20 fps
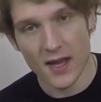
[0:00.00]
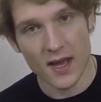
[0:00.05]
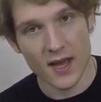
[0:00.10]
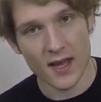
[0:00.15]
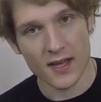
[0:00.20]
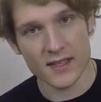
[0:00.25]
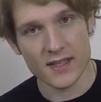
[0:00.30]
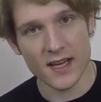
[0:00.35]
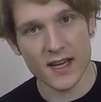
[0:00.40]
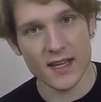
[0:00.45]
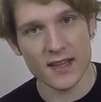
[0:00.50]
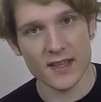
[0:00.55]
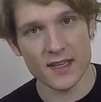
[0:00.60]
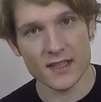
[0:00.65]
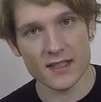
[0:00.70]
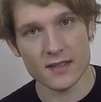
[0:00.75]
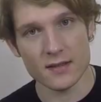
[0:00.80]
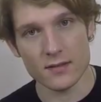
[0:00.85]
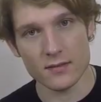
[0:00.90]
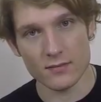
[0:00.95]
and take
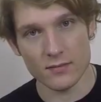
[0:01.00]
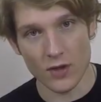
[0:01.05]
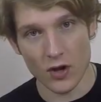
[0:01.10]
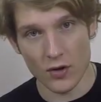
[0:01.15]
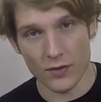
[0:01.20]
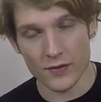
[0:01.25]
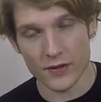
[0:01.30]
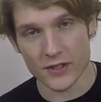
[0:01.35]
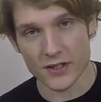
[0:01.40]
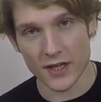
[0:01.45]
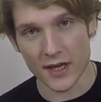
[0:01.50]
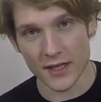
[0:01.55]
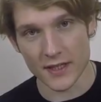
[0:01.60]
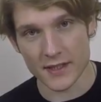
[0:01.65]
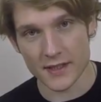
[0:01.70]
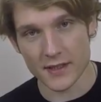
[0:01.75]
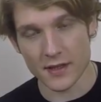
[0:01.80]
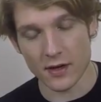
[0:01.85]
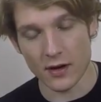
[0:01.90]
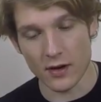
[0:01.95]
these
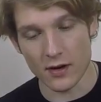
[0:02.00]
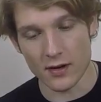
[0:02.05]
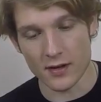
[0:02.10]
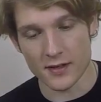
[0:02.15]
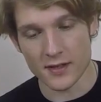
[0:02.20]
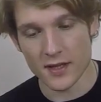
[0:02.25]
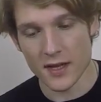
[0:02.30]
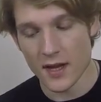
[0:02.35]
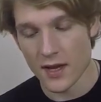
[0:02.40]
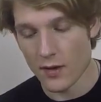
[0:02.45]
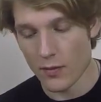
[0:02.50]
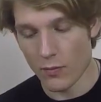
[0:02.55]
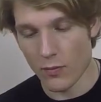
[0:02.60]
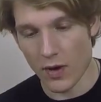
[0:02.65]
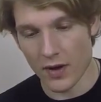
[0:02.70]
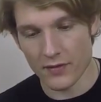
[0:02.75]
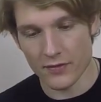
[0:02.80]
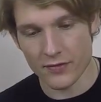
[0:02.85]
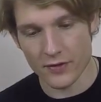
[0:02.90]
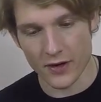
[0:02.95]
oversized cards,
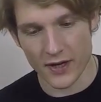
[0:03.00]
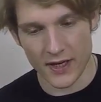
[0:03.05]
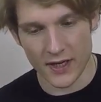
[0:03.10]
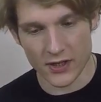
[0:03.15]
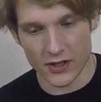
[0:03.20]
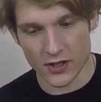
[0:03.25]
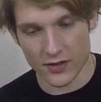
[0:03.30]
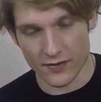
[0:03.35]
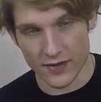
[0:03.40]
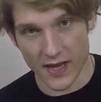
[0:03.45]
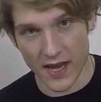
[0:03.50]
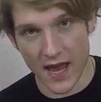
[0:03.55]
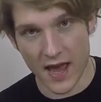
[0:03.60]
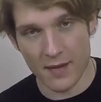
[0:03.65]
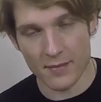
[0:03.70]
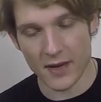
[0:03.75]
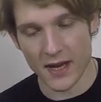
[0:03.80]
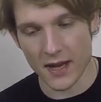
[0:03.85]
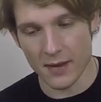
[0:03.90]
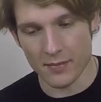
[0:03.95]
one for each of the
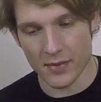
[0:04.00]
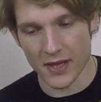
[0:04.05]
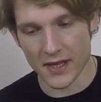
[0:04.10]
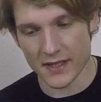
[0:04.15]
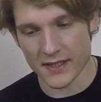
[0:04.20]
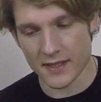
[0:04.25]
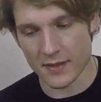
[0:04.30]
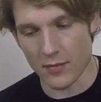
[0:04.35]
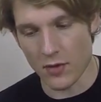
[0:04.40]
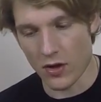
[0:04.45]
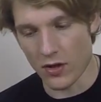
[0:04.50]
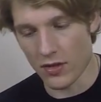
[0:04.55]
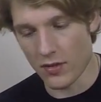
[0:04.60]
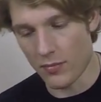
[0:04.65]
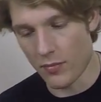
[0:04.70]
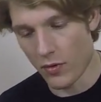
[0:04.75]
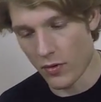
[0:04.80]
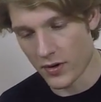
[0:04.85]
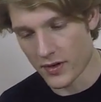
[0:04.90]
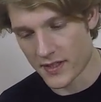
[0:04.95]
Kami, and place them on the
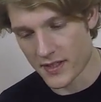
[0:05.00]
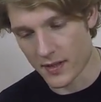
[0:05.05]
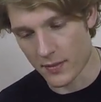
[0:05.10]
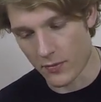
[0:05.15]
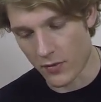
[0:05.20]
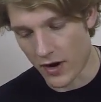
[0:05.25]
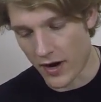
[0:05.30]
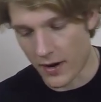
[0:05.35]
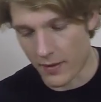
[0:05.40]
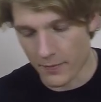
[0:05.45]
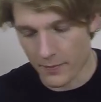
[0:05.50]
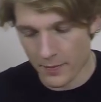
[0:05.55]
board somewhere.